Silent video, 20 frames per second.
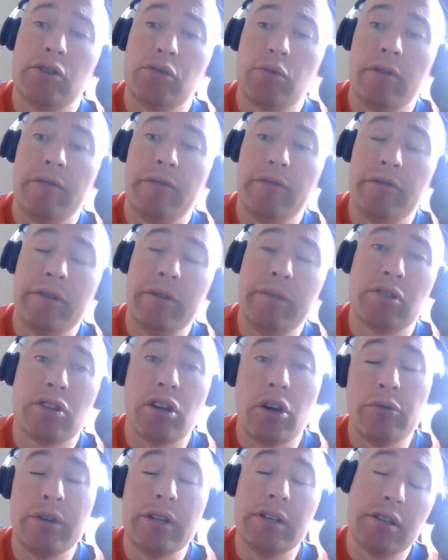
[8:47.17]
well for him.
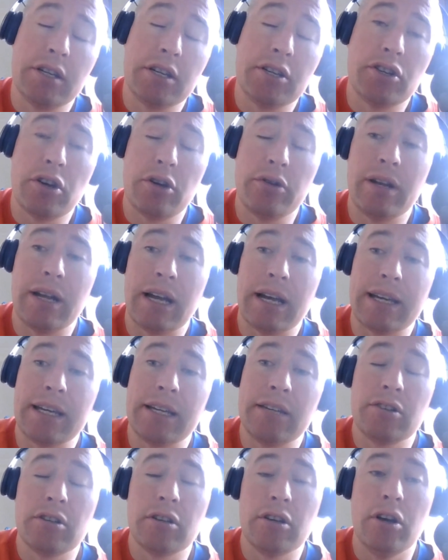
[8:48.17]
So he's shown a
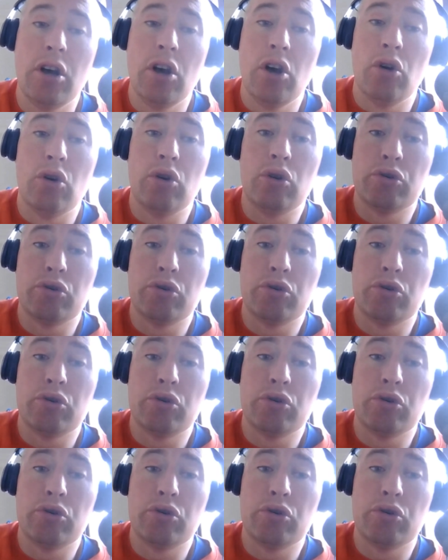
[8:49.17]
liking to all